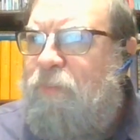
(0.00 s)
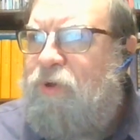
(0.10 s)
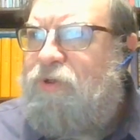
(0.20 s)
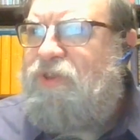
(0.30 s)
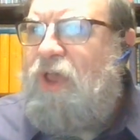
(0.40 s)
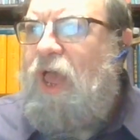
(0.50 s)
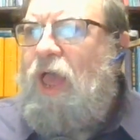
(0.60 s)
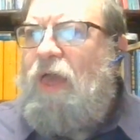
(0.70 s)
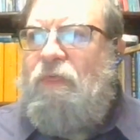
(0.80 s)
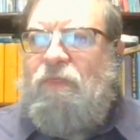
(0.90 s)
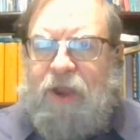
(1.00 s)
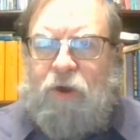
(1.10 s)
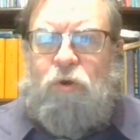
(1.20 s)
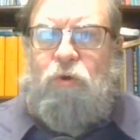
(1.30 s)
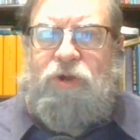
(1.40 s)
books,
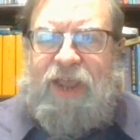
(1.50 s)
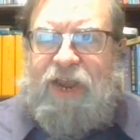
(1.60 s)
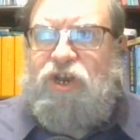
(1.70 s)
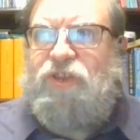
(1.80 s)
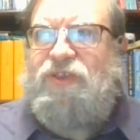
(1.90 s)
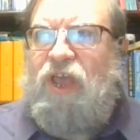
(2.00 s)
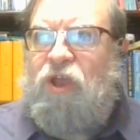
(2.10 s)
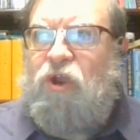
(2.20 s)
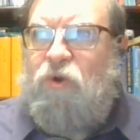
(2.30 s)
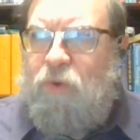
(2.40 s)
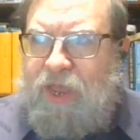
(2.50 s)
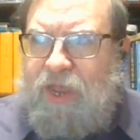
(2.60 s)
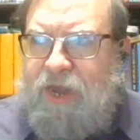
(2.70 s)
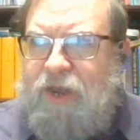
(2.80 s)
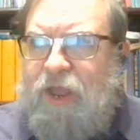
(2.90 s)
their quotations
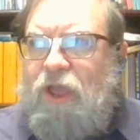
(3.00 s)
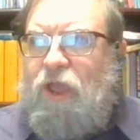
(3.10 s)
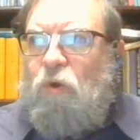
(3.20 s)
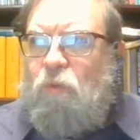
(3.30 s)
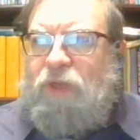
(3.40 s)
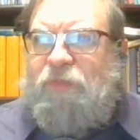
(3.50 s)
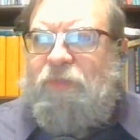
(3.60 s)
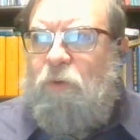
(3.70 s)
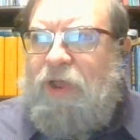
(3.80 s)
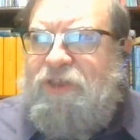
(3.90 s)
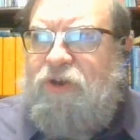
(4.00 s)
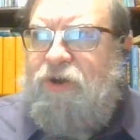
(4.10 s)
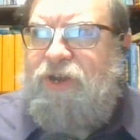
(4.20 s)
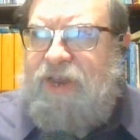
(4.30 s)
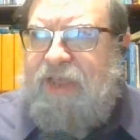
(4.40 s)
agreed with the
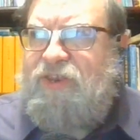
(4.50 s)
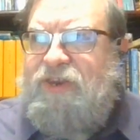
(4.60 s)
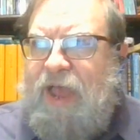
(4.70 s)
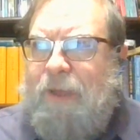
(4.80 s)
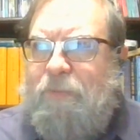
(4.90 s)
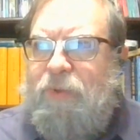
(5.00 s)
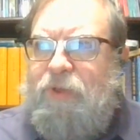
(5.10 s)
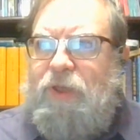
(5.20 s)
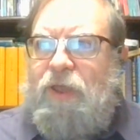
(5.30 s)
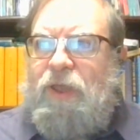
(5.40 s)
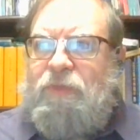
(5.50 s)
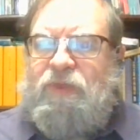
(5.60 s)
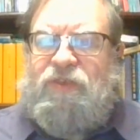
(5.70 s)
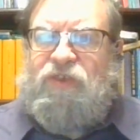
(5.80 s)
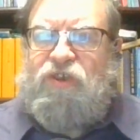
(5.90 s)
Western text type.
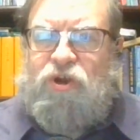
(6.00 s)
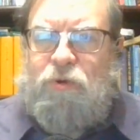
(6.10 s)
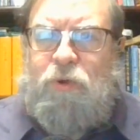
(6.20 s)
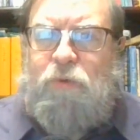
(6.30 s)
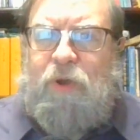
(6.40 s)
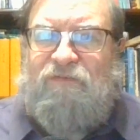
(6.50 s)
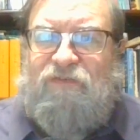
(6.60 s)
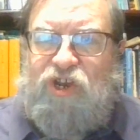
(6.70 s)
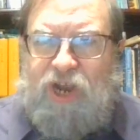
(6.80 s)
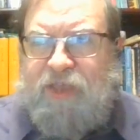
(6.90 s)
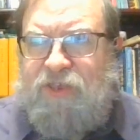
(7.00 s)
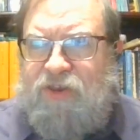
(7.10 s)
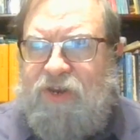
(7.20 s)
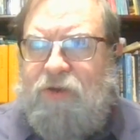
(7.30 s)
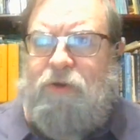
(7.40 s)
This is true of
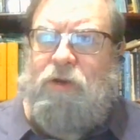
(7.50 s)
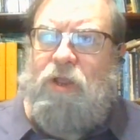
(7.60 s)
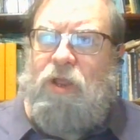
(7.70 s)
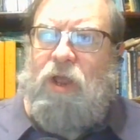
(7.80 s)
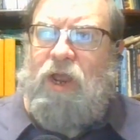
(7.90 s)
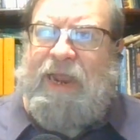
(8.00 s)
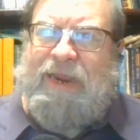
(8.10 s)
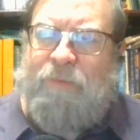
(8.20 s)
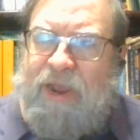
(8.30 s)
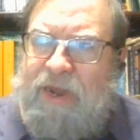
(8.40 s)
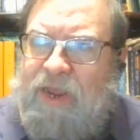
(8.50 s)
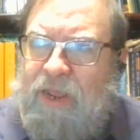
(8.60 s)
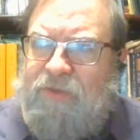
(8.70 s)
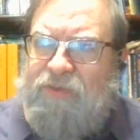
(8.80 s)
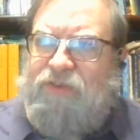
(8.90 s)
Justin,
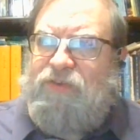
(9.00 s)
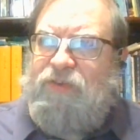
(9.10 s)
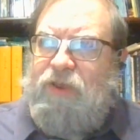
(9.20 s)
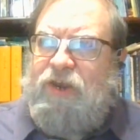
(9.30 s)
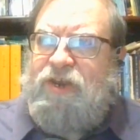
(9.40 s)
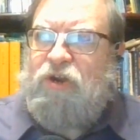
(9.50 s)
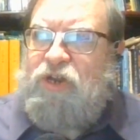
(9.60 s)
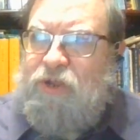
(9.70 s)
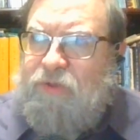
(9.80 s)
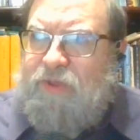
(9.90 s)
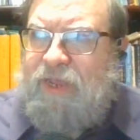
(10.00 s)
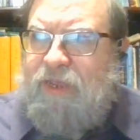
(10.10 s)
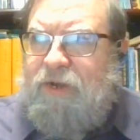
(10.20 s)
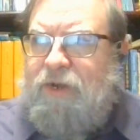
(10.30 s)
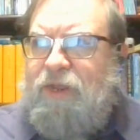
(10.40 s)
Irenaeus,
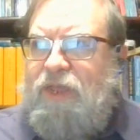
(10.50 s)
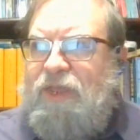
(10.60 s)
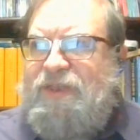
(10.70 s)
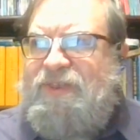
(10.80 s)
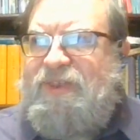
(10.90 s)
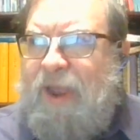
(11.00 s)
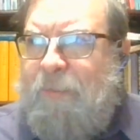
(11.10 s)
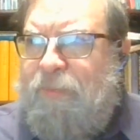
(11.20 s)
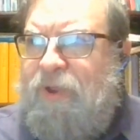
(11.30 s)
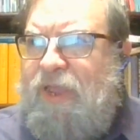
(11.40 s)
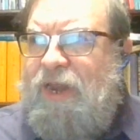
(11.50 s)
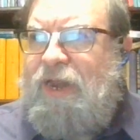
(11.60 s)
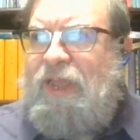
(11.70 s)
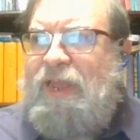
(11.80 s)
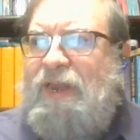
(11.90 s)
Tertullian,
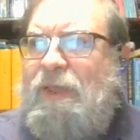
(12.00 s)
Cyprian, and